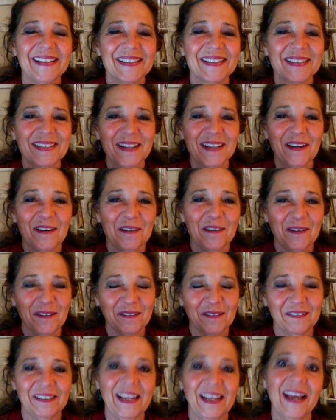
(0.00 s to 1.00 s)

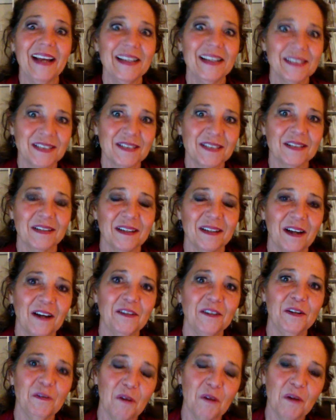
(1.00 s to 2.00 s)
So, yes, are
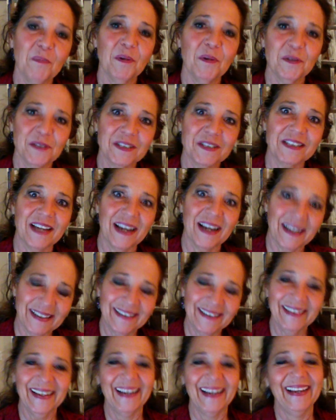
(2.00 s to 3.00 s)
you almost
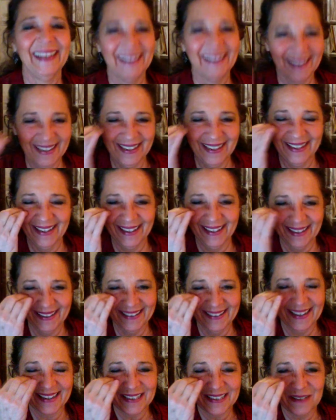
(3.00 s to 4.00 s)
done?
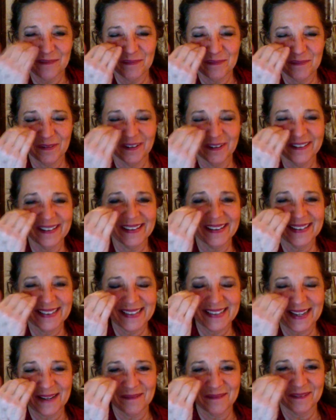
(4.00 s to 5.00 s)
Like you're bored on the
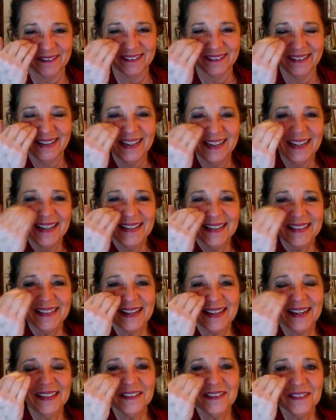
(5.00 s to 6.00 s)
table. So
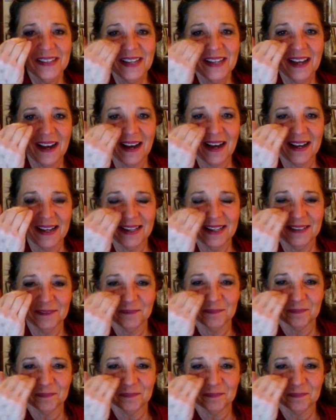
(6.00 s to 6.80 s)
under the eye.